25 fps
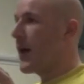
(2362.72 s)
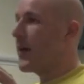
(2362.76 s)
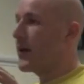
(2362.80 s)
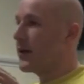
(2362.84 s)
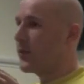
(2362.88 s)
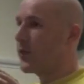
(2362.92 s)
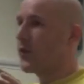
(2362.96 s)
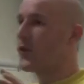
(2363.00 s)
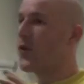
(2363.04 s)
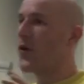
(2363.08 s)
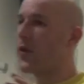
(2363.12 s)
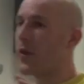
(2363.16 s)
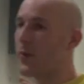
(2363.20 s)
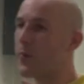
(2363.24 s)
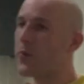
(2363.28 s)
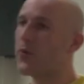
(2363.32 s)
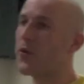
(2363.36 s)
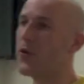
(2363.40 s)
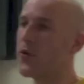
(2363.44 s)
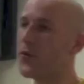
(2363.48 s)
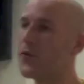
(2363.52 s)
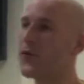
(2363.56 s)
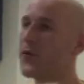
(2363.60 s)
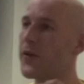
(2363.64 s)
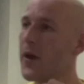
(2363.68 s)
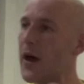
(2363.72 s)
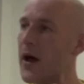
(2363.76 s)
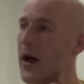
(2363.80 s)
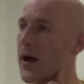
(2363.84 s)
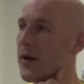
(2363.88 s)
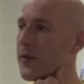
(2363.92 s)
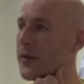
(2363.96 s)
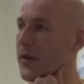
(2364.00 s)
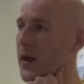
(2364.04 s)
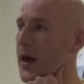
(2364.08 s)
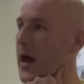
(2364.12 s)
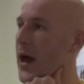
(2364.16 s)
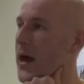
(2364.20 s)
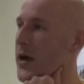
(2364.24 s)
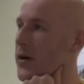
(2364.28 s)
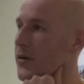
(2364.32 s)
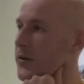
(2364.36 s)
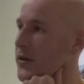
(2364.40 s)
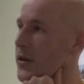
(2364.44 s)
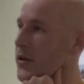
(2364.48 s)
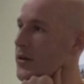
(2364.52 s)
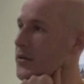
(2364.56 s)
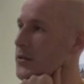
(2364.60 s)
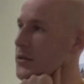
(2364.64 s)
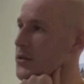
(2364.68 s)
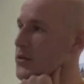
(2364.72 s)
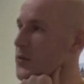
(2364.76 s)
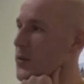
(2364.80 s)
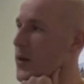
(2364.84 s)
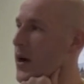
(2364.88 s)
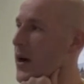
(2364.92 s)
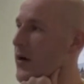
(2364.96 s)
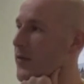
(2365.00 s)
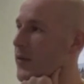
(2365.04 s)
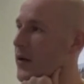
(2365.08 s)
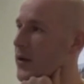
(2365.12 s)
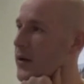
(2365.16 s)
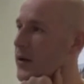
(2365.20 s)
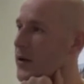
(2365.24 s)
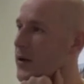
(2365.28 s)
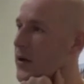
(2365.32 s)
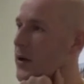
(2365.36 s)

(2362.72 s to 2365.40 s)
then we've got the proof that Hale uses, whatever.